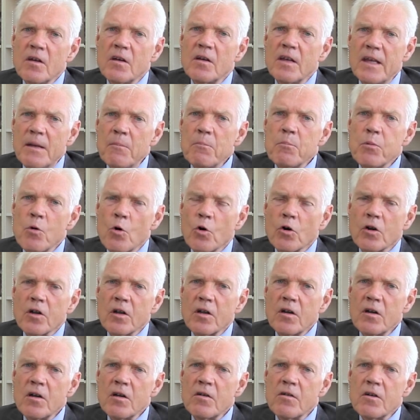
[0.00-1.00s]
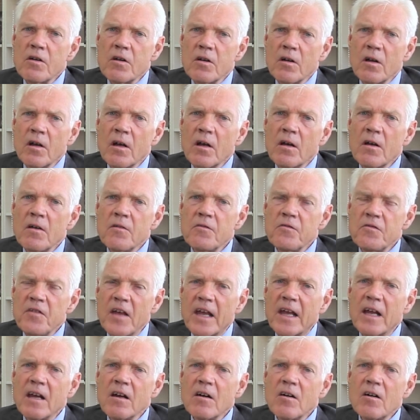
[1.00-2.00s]
important
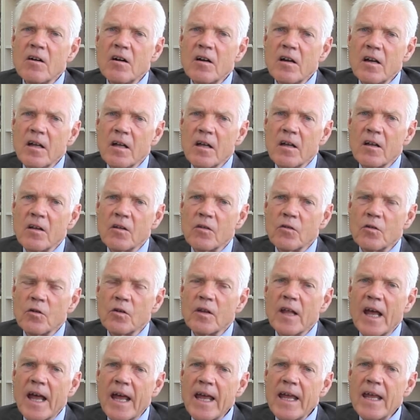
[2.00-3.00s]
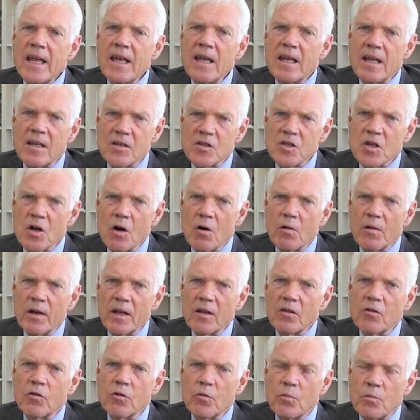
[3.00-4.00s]
figure today is
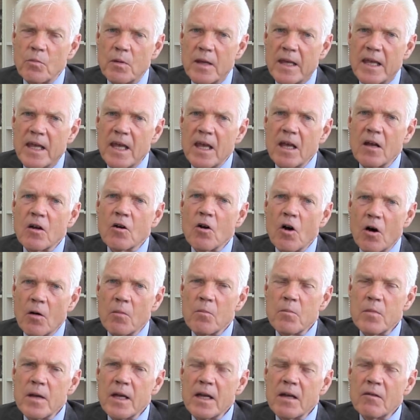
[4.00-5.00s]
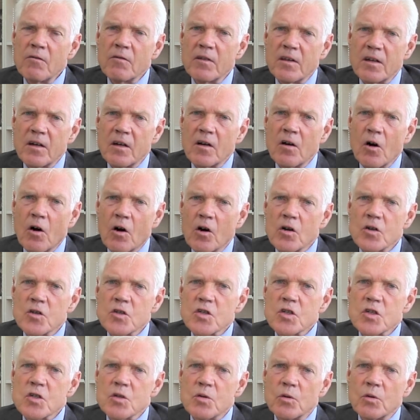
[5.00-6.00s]
going to be coming with
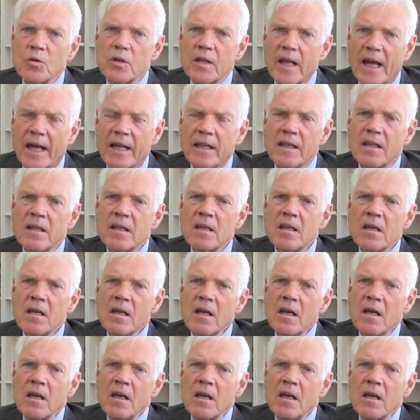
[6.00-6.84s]
regards to then